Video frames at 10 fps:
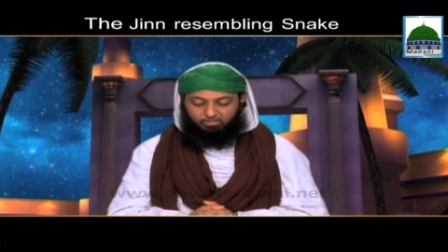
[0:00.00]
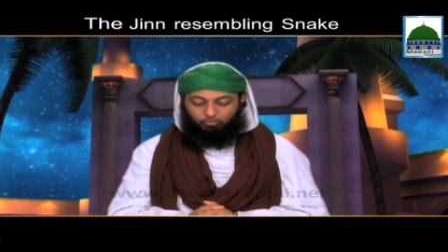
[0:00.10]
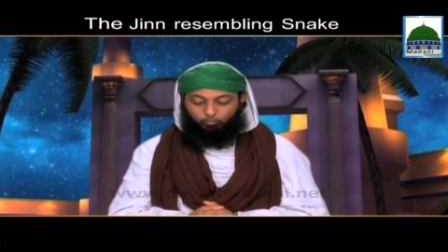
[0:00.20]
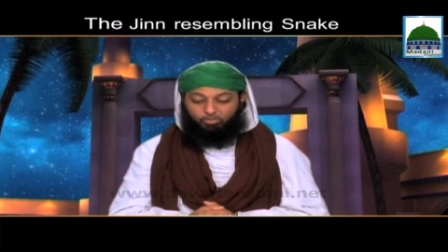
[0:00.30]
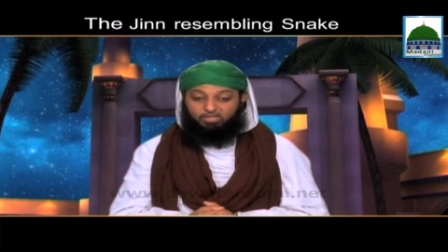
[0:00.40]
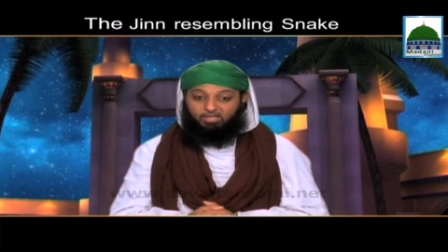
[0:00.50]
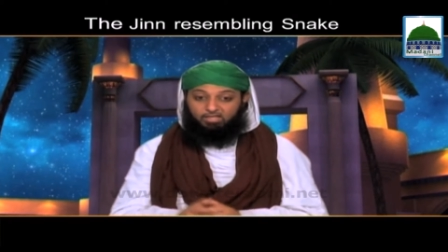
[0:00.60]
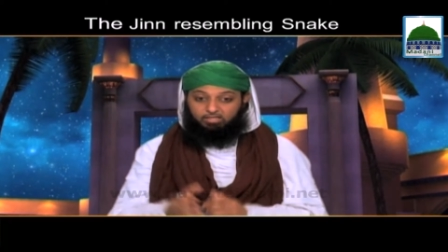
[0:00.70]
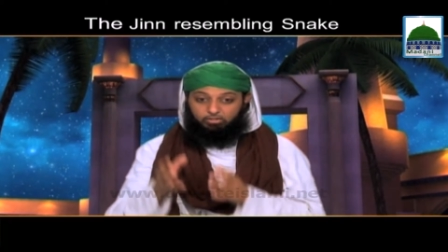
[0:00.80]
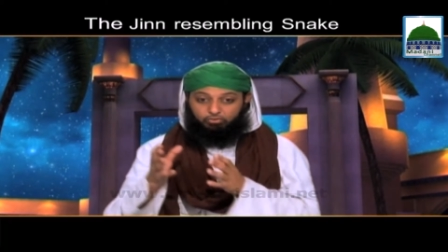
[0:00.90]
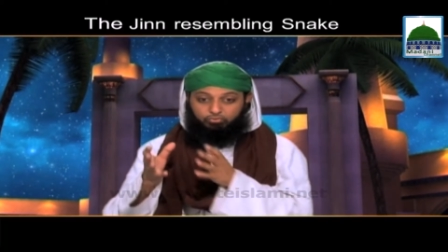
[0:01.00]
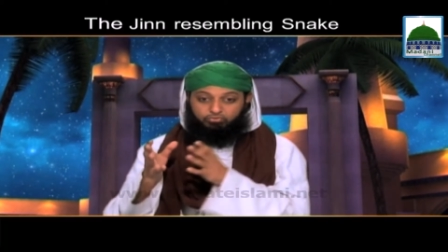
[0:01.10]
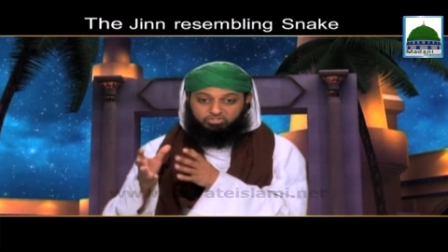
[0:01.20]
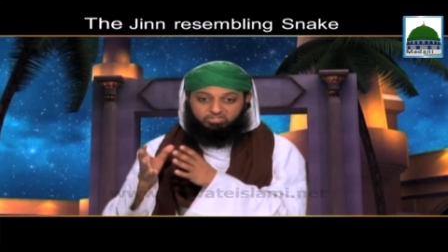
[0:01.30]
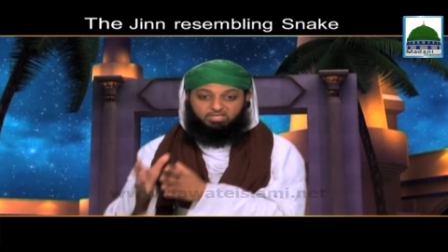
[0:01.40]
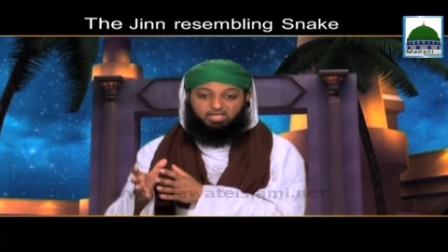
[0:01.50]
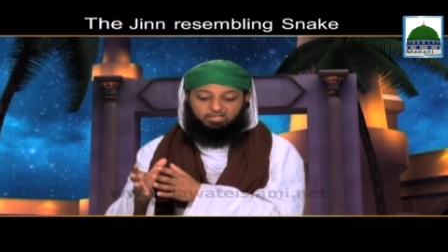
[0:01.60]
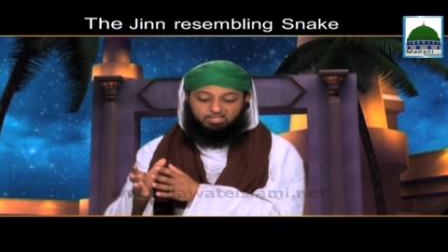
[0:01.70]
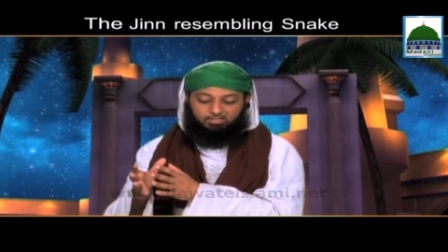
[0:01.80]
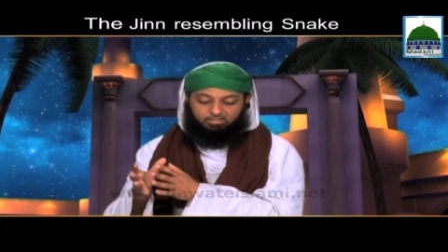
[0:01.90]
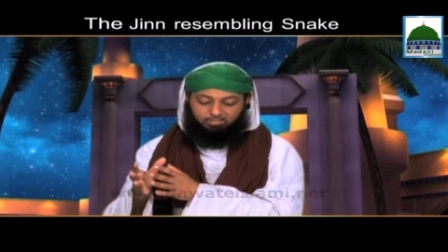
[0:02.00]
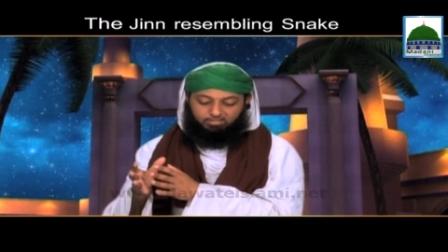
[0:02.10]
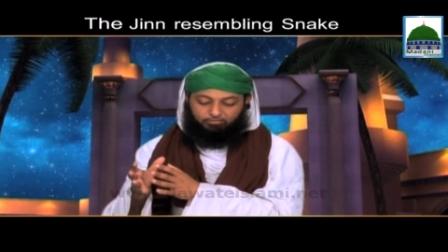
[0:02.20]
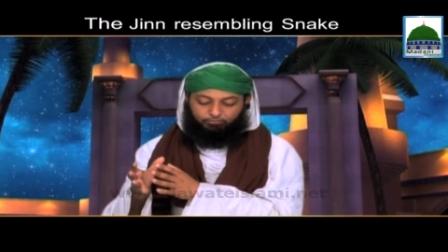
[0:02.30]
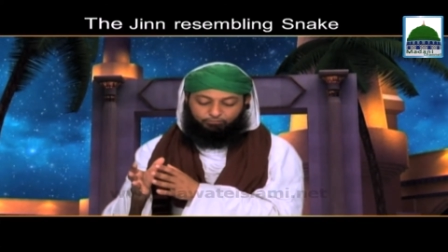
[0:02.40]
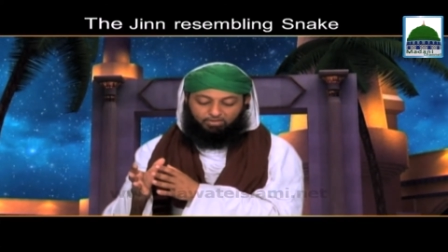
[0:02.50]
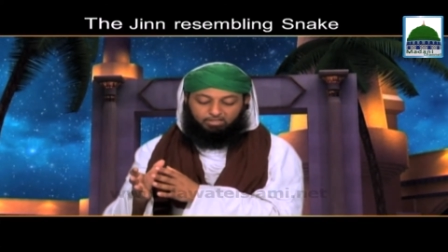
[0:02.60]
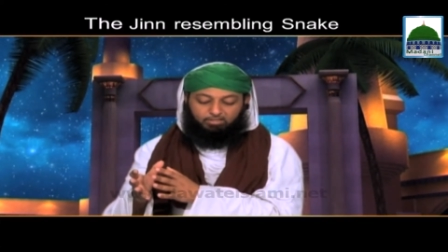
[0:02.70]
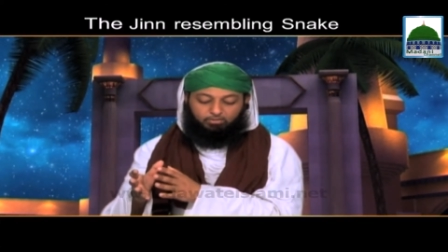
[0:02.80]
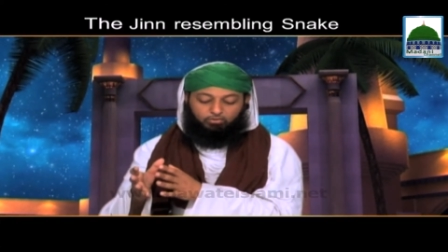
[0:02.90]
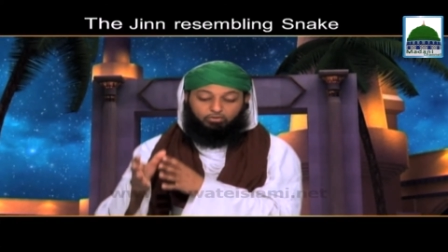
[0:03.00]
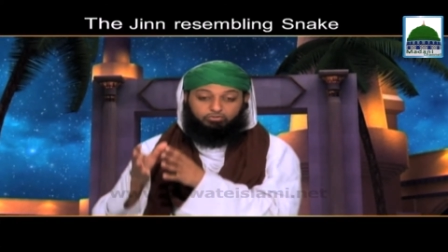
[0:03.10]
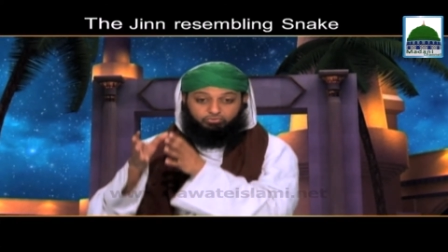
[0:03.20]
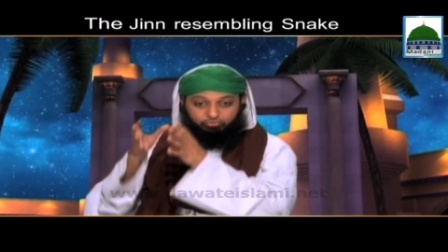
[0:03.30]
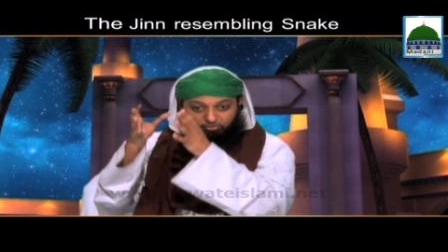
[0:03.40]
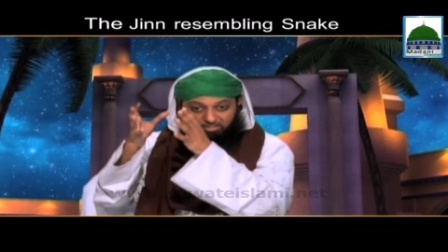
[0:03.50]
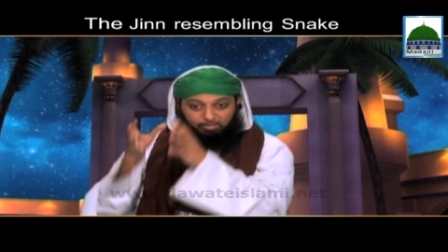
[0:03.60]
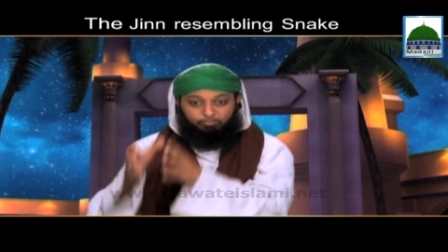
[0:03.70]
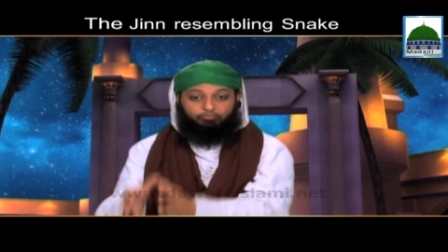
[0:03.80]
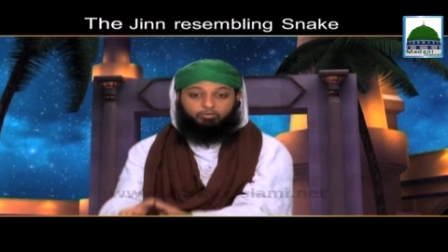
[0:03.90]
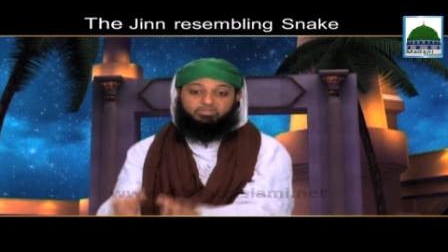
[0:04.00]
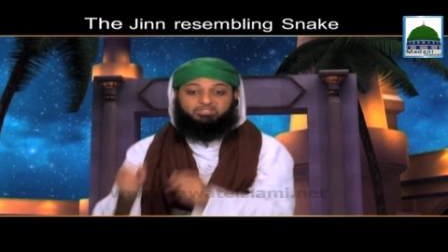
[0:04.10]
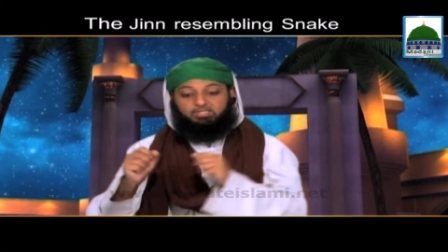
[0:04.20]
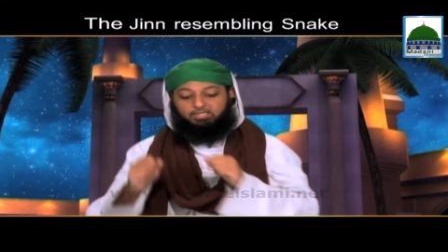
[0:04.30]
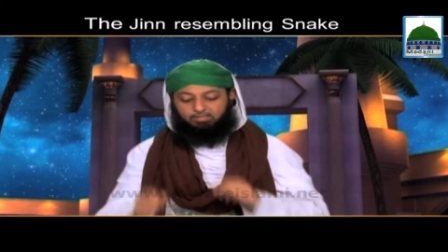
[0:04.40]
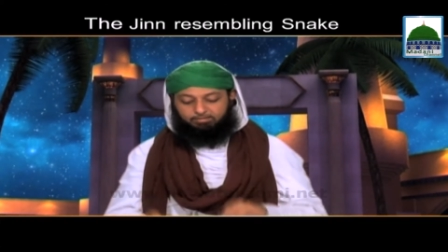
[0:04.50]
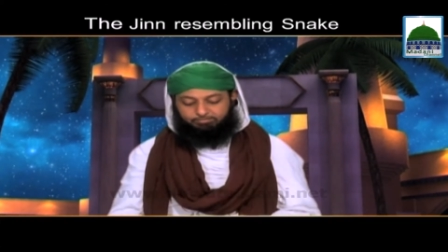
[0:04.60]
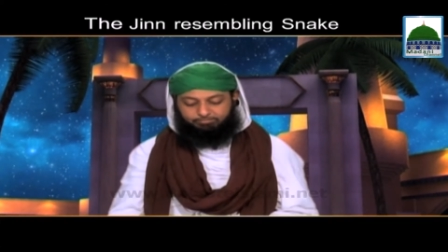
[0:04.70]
when a huge snake fell onto him from the ceiling.